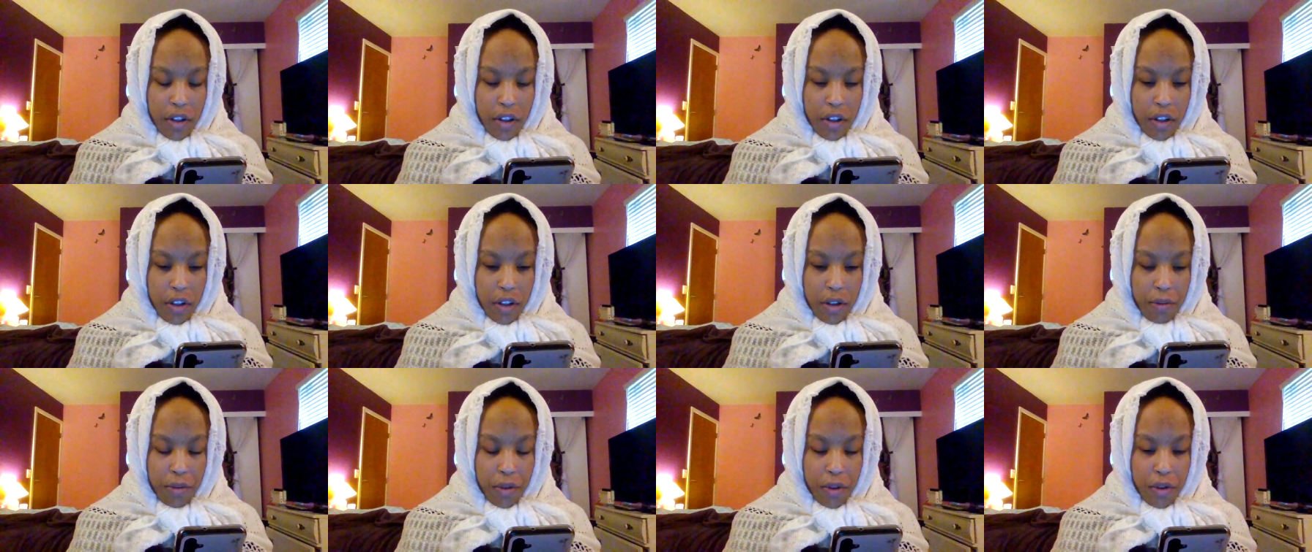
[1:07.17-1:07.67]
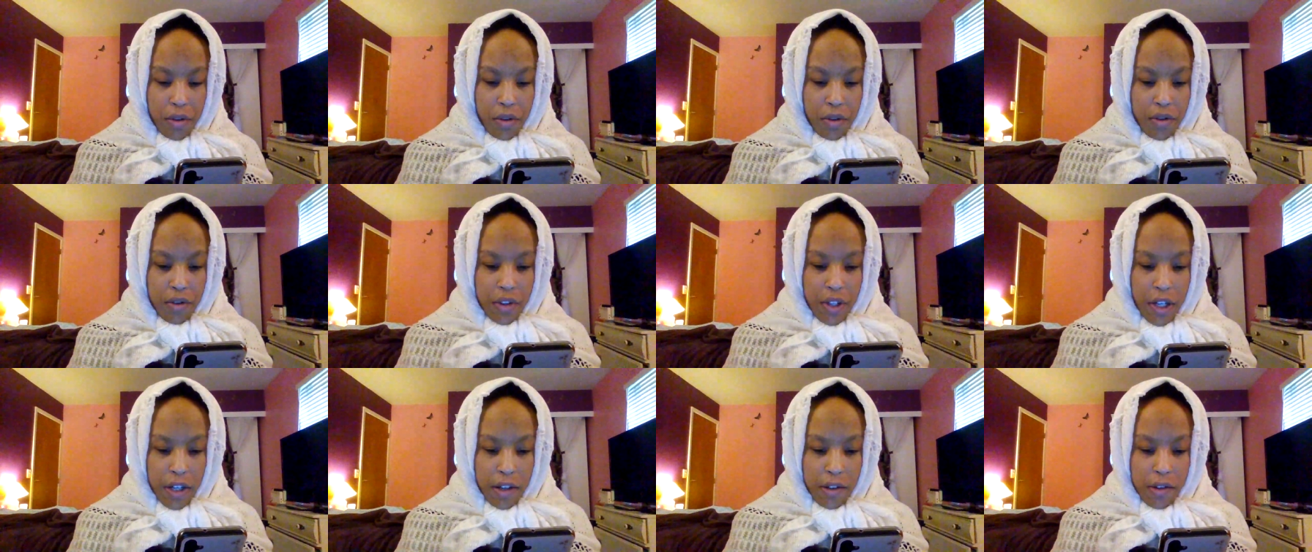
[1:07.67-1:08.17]
um,
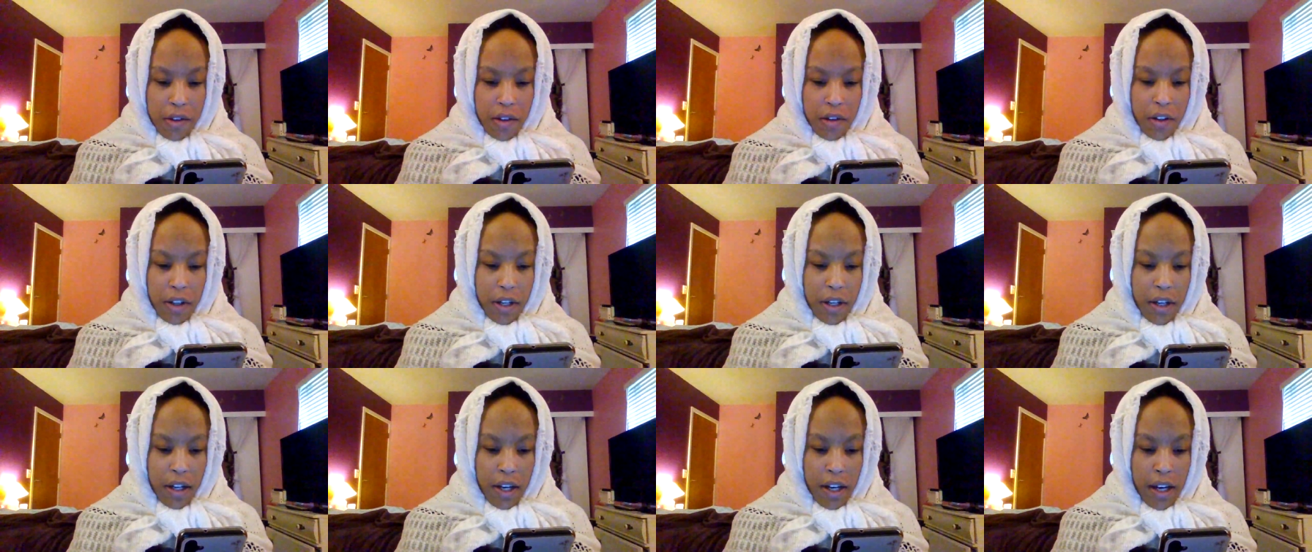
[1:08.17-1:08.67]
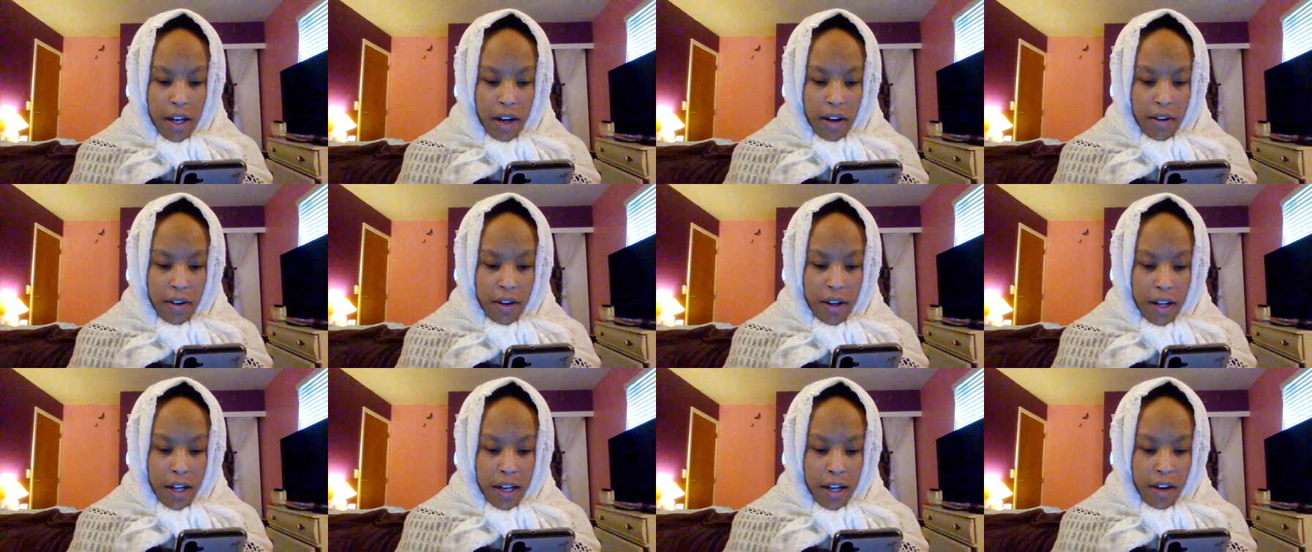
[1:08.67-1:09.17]
Yuru's dad is all like,
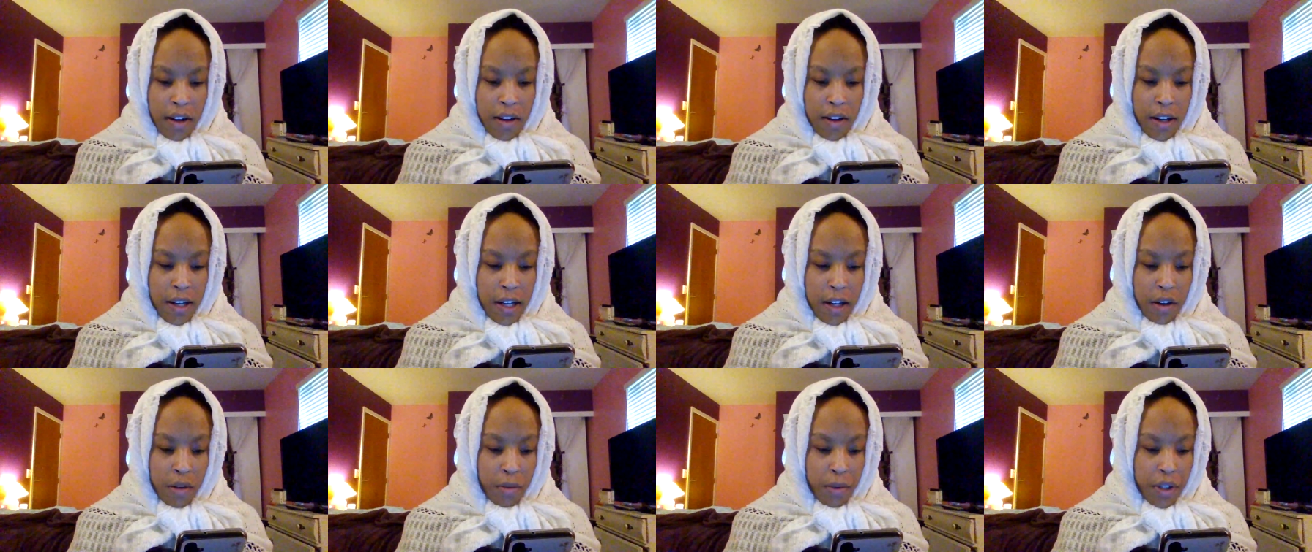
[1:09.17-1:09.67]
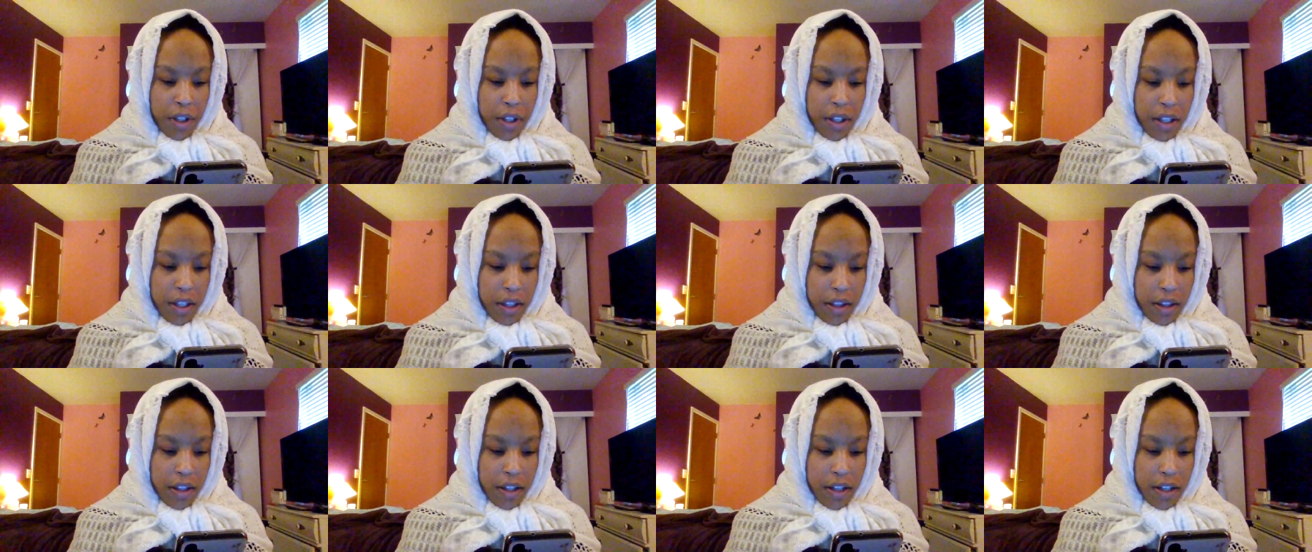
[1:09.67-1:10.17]
how, how, how do we
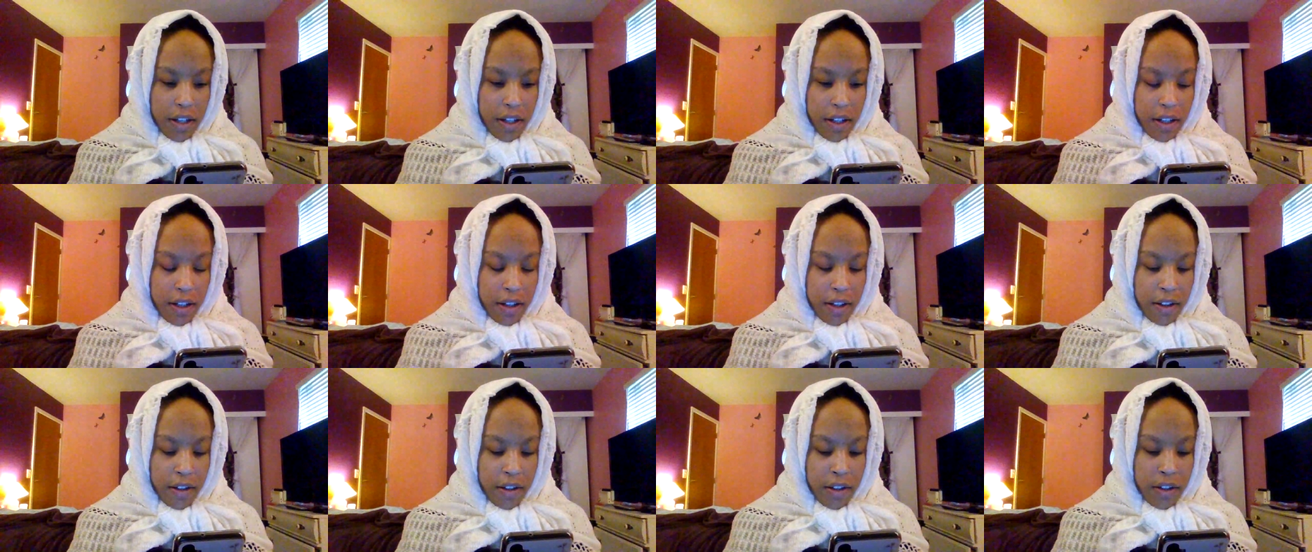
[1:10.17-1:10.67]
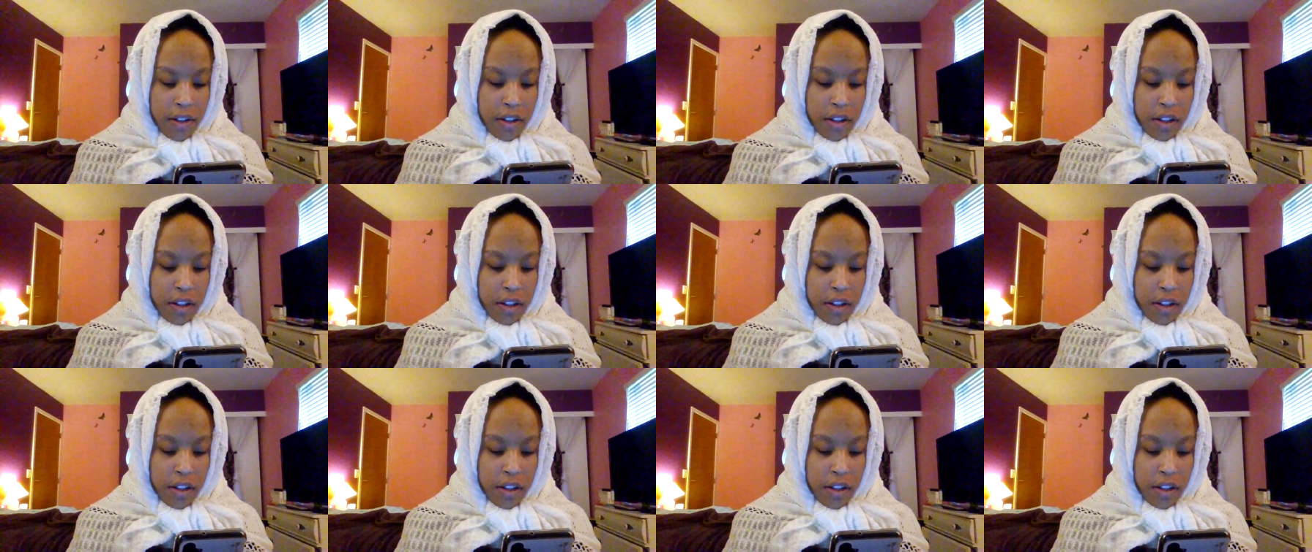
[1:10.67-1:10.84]
get there?